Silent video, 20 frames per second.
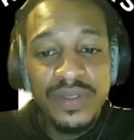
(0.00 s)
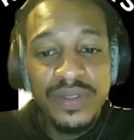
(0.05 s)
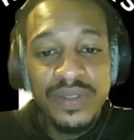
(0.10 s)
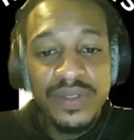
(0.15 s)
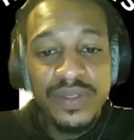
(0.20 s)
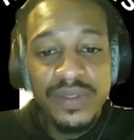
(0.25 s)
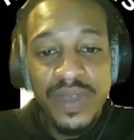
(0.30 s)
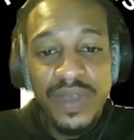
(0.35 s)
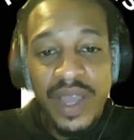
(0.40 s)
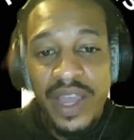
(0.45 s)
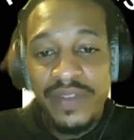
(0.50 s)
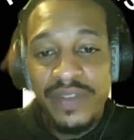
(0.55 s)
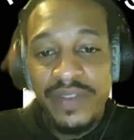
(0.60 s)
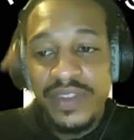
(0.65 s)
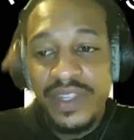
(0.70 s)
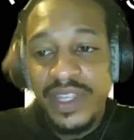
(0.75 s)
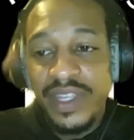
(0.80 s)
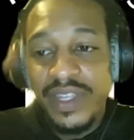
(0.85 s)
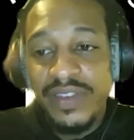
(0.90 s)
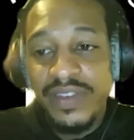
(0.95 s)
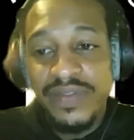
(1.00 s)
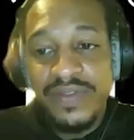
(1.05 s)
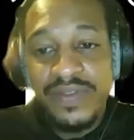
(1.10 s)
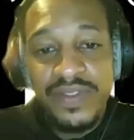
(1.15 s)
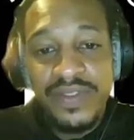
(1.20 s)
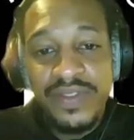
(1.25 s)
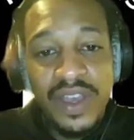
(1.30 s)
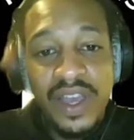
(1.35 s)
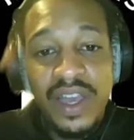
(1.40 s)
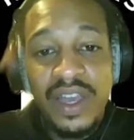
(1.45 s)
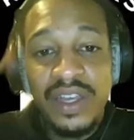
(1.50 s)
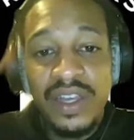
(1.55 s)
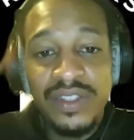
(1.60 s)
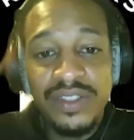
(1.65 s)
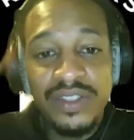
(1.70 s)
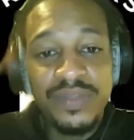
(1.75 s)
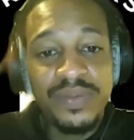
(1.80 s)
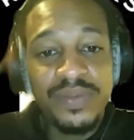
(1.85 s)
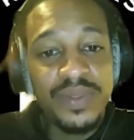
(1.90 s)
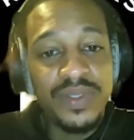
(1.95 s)
You have to give one
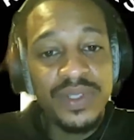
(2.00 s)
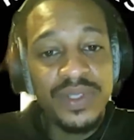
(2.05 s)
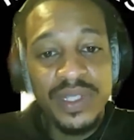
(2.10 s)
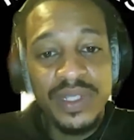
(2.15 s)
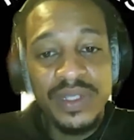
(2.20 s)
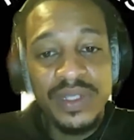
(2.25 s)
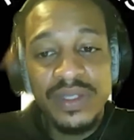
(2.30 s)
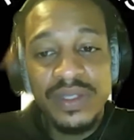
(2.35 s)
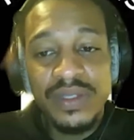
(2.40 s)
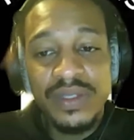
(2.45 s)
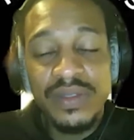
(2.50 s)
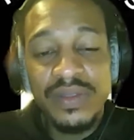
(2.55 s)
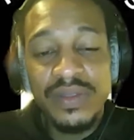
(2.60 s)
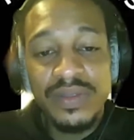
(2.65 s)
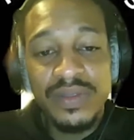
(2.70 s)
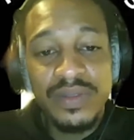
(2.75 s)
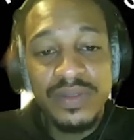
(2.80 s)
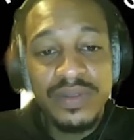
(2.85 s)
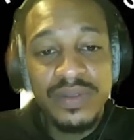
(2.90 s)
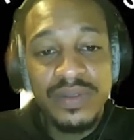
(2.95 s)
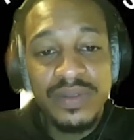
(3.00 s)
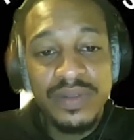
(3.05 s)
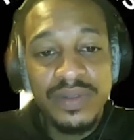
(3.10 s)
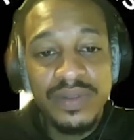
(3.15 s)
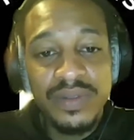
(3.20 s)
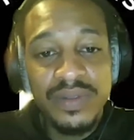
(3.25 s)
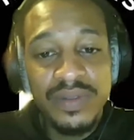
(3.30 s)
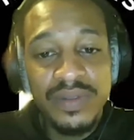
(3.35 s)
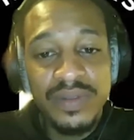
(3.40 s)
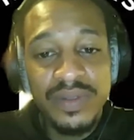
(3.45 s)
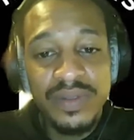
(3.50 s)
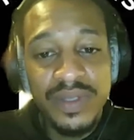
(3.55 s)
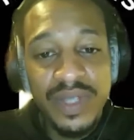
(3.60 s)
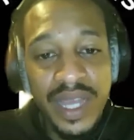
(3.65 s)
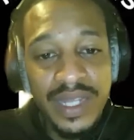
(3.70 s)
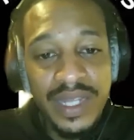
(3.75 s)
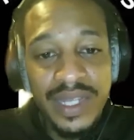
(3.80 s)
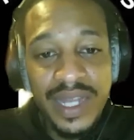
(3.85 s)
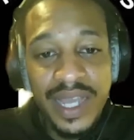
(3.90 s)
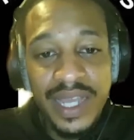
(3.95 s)
hundred percent,
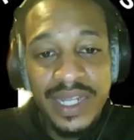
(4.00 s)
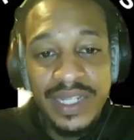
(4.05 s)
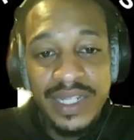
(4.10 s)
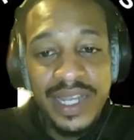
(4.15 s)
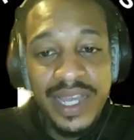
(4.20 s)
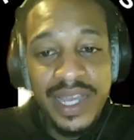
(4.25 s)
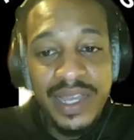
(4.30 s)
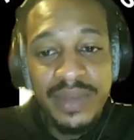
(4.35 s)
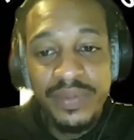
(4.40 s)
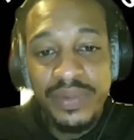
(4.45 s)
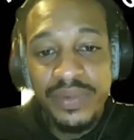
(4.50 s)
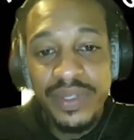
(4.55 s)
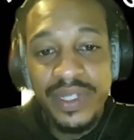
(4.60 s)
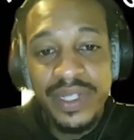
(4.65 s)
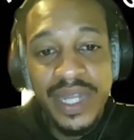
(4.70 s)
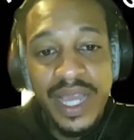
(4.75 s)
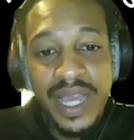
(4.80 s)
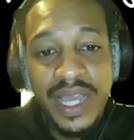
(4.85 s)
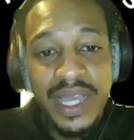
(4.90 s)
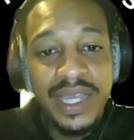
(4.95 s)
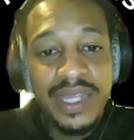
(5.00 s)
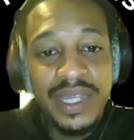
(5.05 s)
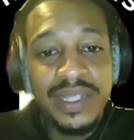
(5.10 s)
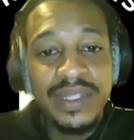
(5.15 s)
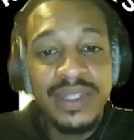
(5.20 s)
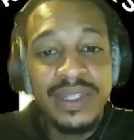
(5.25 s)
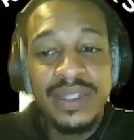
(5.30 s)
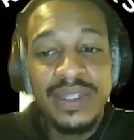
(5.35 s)
not ninety-nine point nine,